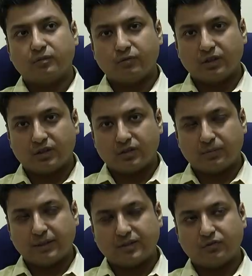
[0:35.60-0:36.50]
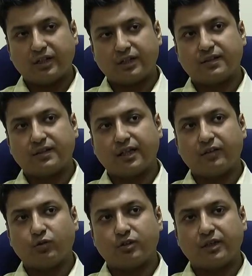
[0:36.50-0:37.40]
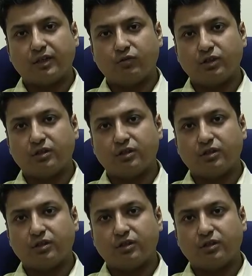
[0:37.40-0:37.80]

with specifics I would say